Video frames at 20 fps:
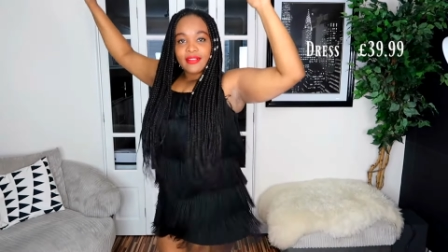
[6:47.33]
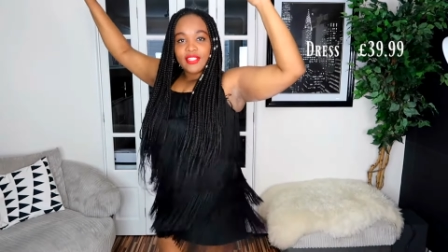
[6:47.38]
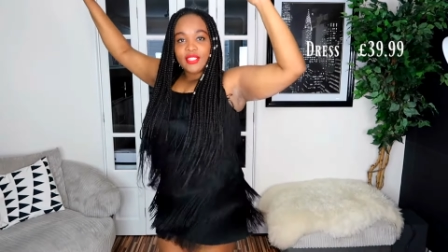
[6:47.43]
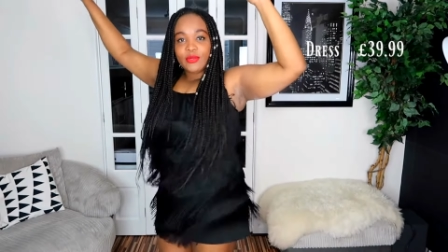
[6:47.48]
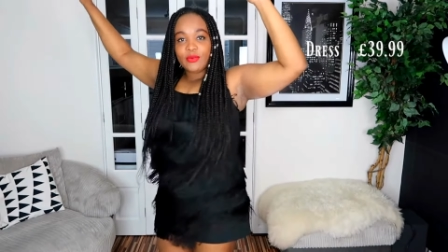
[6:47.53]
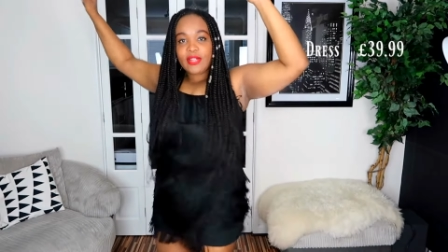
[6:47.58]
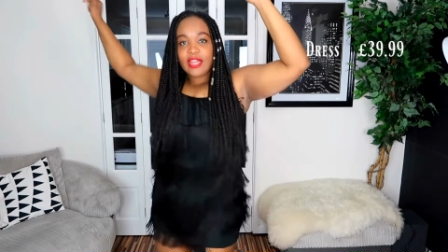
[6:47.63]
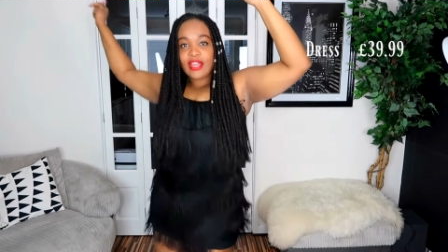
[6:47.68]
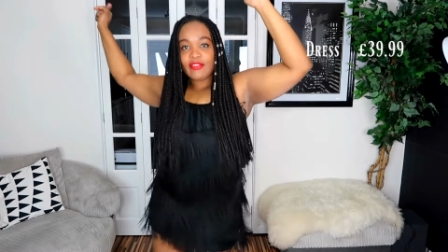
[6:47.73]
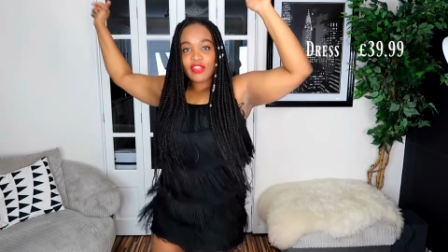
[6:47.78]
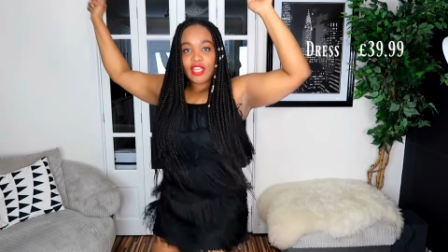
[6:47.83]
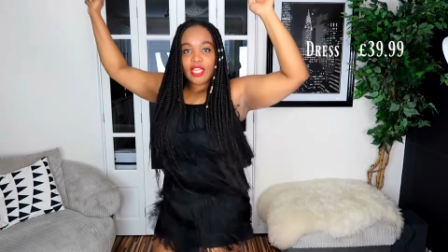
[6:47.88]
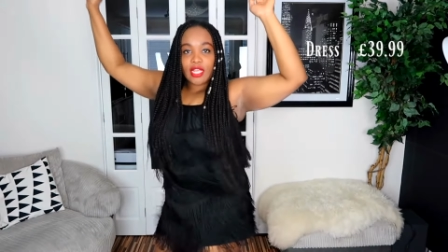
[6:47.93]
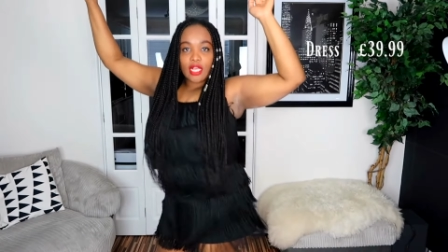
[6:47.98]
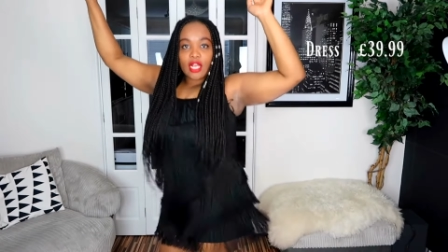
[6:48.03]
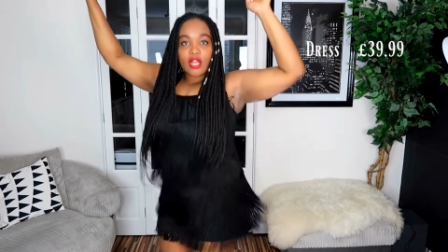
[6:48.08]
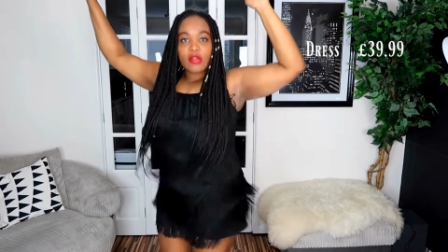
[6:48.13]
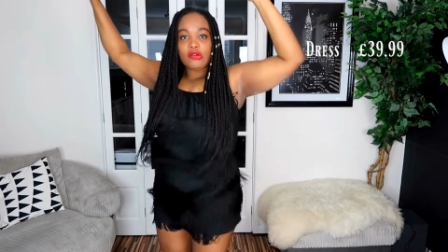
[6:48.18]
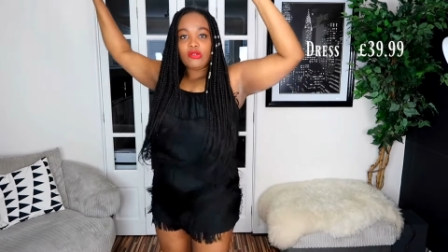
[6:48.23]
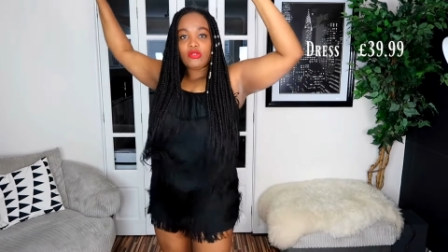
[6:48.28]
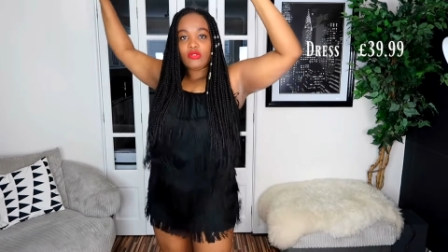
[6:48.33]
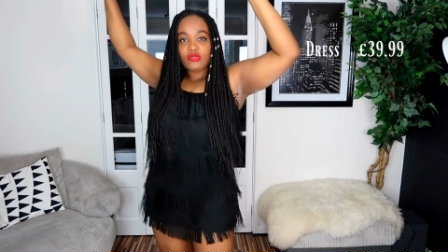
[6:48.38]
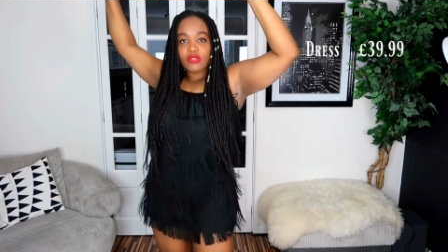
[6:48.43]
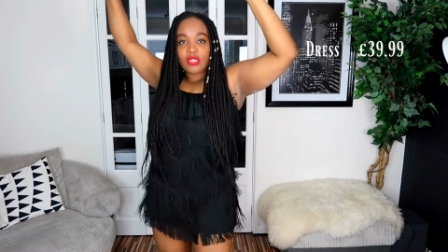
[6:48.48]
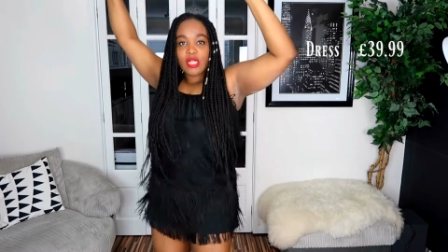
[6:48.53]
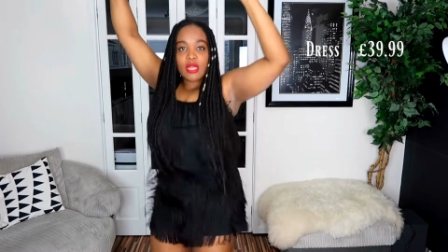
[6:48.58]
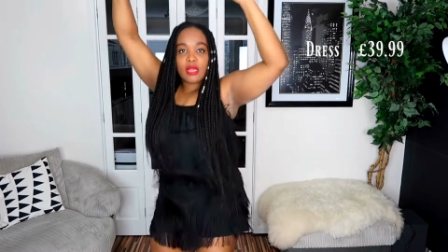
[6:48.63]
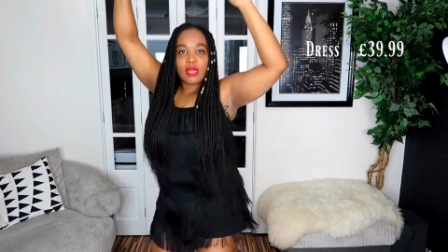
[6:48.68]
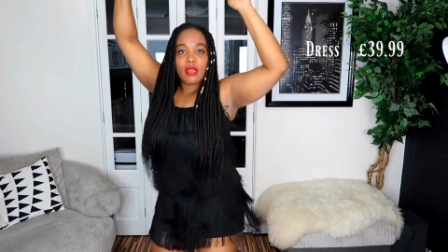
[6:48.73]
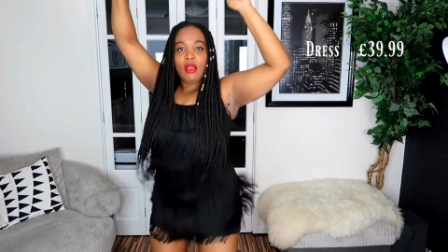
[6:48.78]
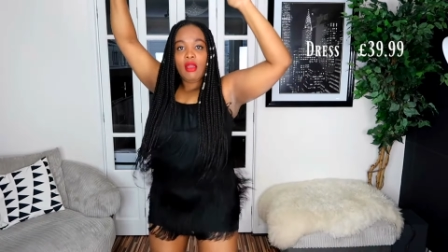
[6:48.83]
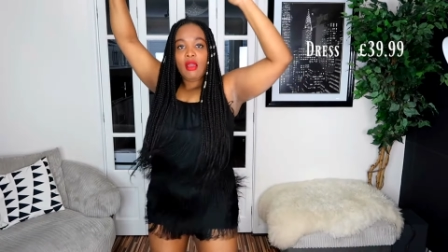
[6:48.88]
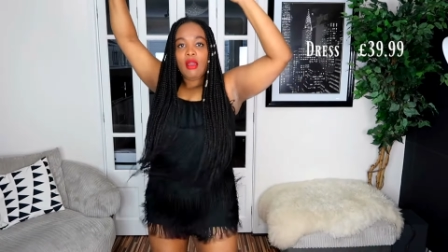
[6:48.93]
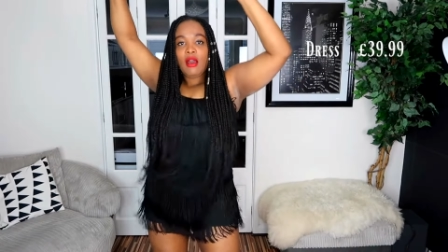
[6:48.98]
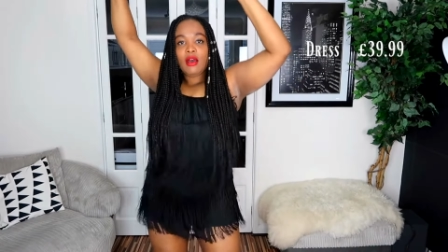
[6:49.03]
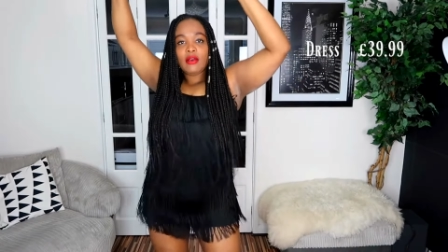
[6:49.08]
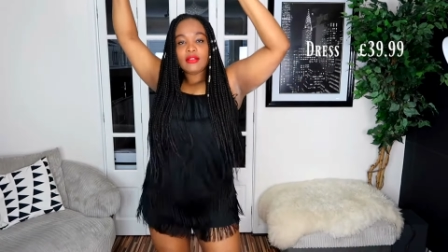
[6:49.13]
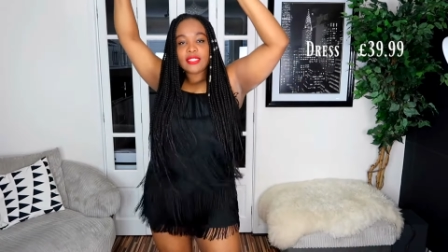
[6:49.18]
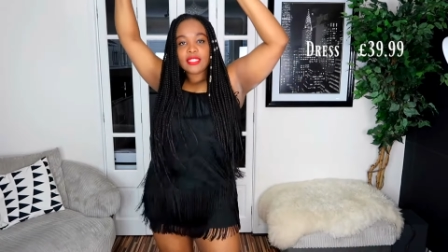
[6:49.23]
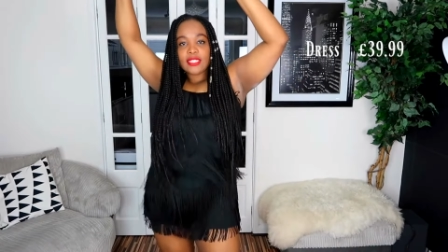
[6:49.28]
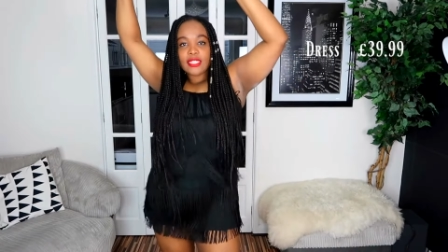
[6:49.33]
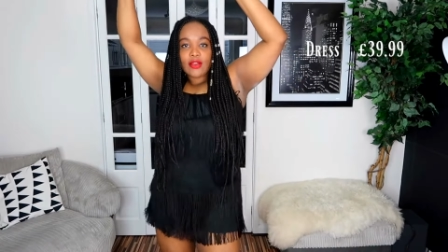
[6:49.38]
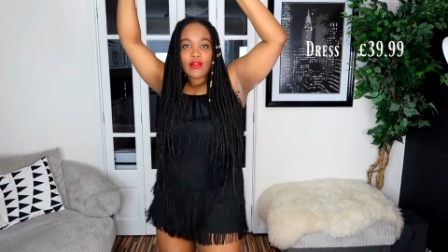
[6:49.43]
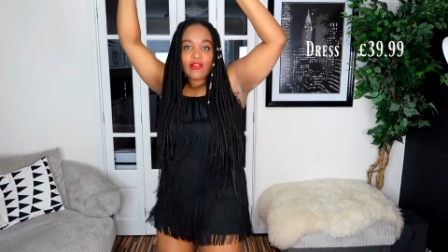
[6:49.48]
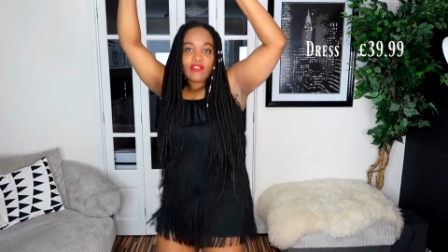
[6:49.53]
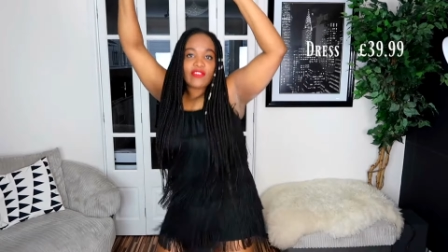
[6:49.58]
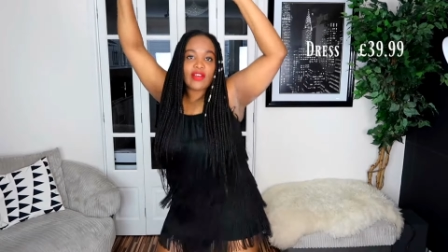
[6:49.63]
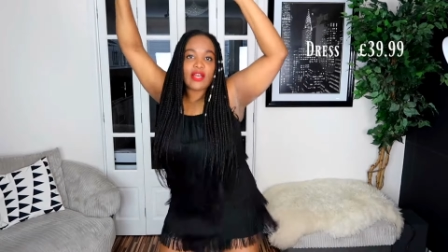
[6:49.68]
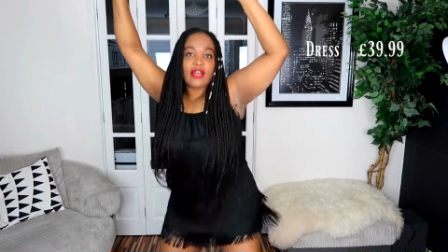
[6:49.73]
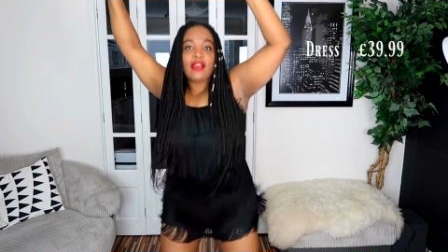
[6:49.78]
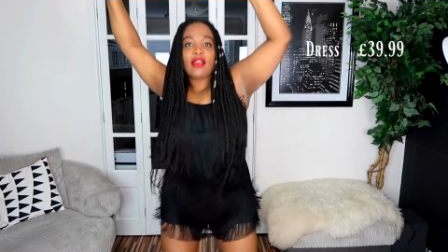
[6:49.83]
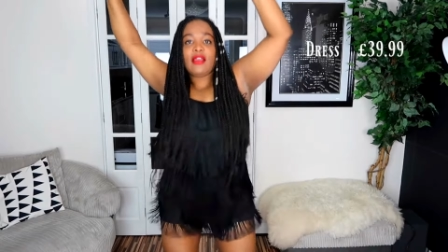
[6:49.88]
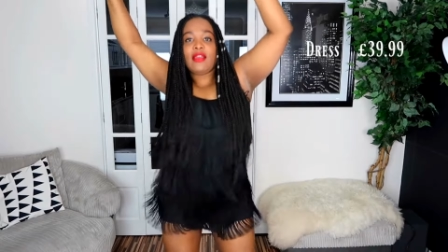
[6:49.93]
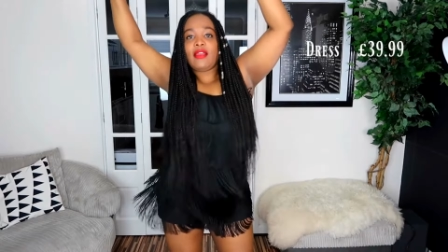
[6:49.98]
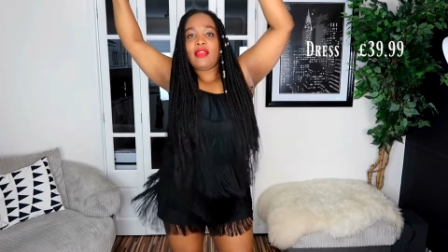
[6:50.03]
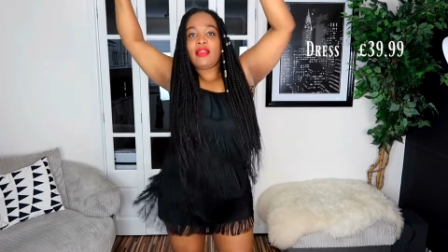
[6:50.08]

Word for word: She would have it in gold or silver